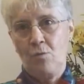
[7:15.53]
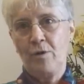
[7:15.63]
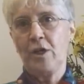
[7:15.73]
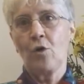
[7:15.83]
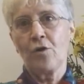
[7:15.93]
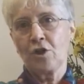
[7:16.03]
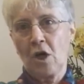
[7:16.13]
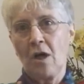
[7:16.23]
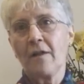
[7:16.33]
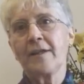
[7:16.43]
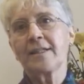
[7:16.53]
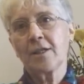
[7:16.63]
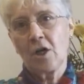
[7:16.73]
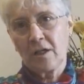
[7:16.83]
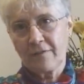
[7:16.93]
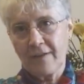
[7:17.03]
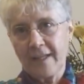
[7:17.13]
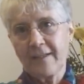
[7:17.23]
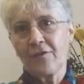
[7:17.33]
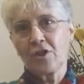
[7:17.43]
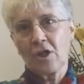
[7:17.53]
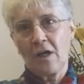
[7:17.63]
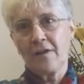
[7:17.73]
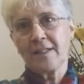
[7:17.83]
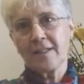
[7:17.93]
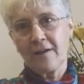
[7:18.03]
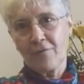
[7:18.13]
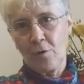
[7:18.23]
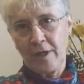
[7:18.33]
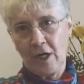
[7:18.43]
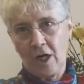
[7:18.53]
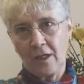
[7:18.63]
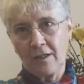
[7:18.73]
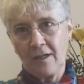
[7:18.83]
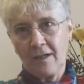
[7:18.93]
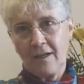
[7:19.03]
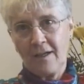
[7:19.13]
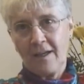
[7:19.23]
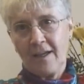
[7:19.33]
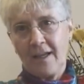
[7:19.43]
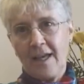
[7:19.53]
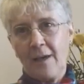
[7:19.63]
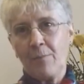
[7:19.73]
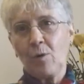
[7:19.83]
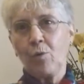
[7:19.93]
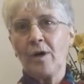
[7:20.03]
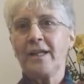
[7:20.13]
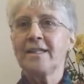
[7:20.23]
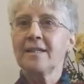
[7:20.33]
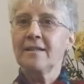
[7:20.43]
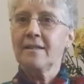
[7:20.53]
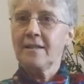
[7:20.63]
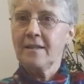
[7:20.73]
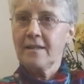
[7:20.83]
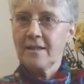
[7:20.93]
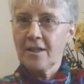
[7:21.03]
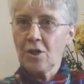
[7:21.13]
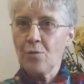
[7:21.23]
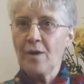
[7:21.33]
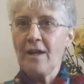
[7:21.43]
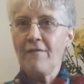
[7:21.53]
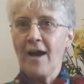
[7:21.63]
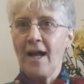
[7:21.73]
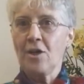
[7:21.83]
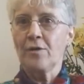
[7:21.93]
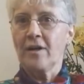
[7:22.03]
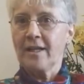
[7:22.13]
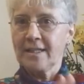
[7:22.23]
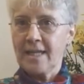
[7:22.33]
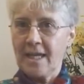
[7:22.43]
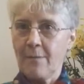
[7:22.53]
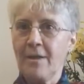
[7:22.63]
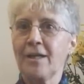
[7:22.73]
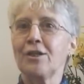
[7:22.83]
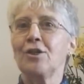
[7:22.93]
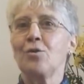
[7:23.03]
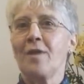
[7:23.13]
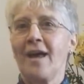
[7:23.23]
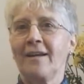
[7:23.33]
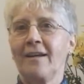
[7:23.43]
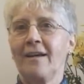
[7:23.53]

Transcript: We know there's all this conflict and there's all this stuff going on, but what is it that you really value? Now let's take a minute to do that.